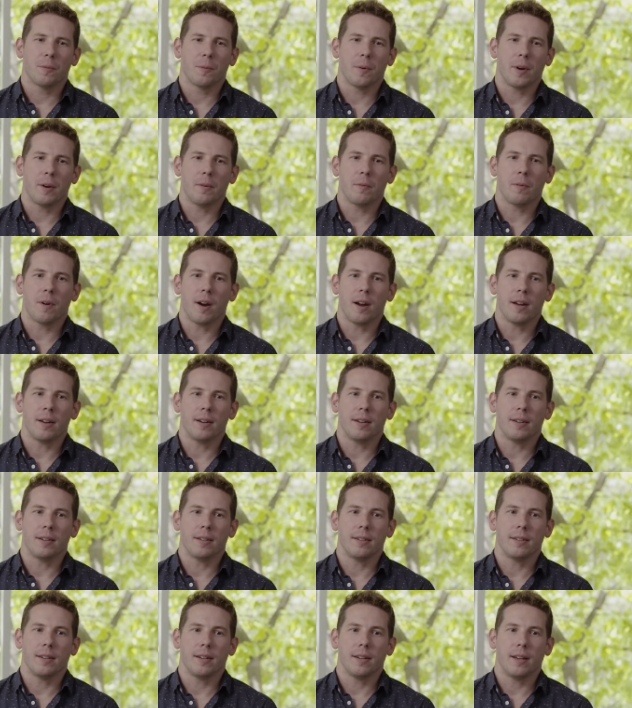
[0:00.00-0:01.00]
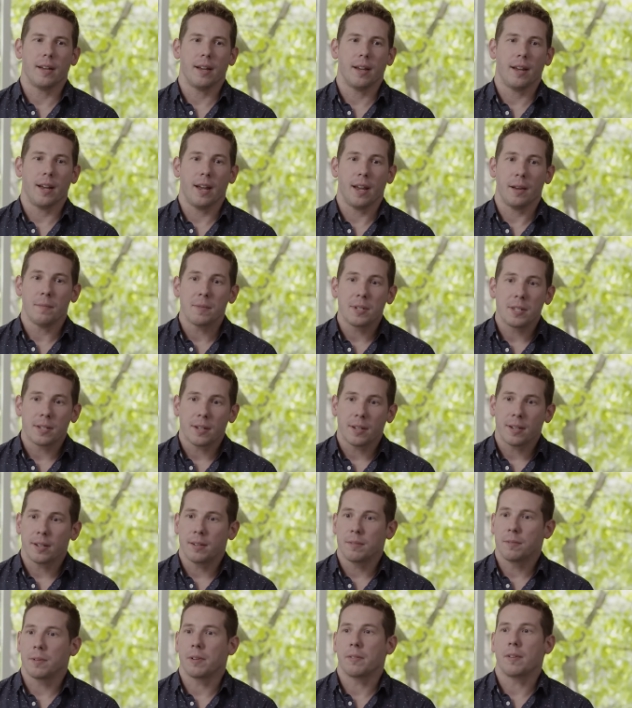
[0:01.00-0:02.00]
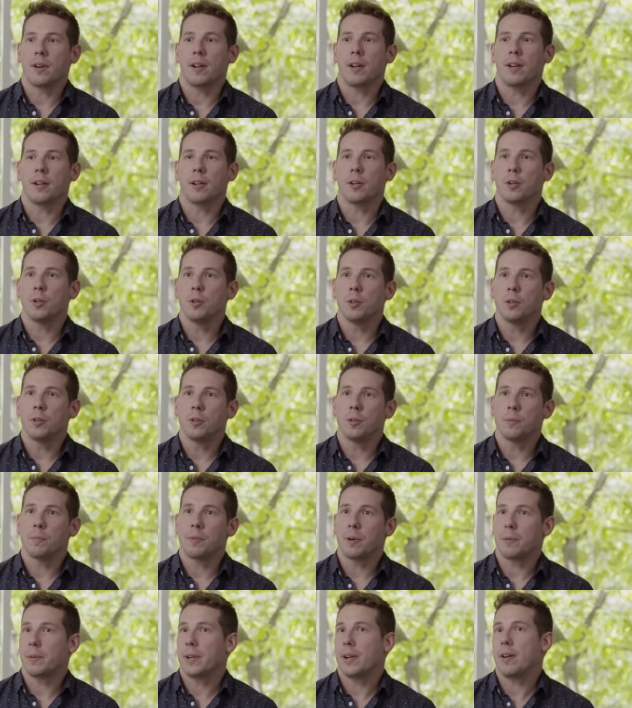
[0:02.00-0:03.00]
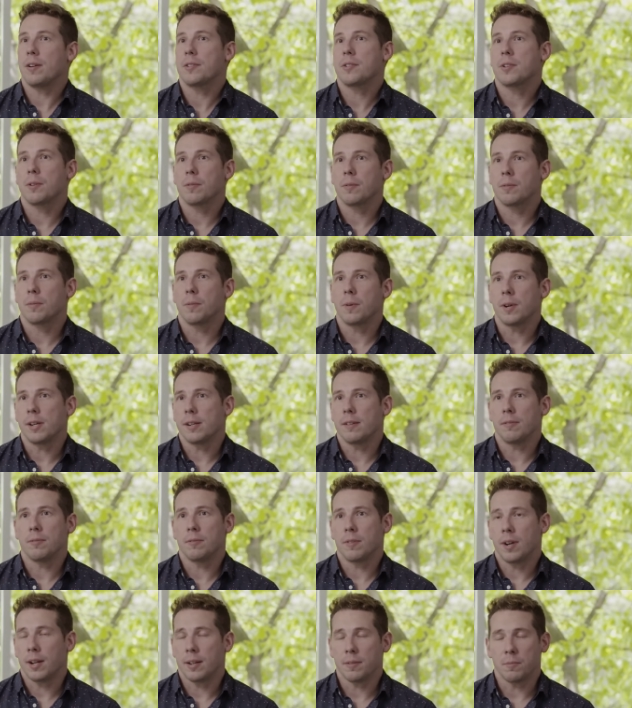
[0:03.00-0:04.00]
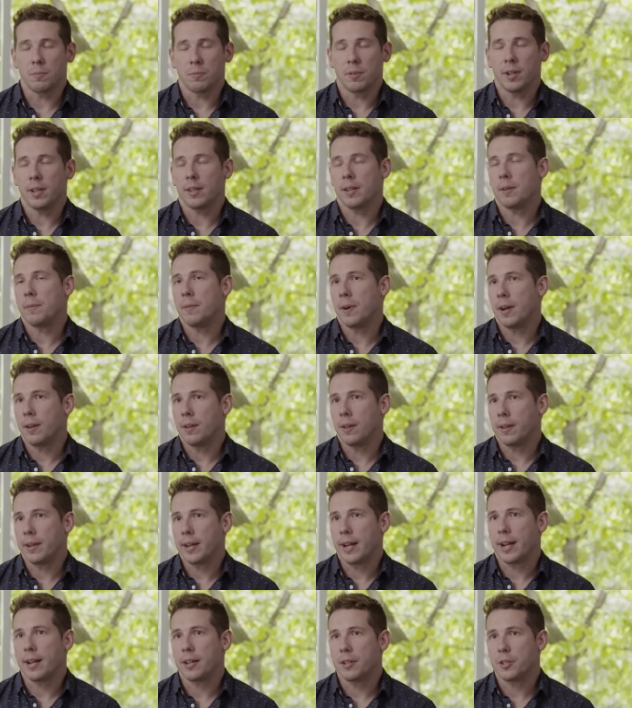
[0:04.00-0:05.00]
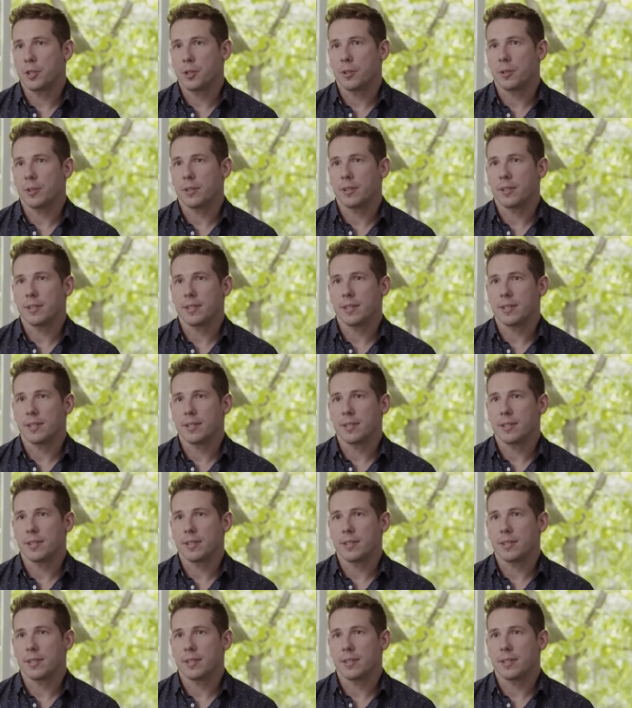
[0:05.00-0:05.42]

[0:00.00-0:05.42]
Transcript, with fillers: We run on Amazon, we run on Google, but we also run really well on Azure.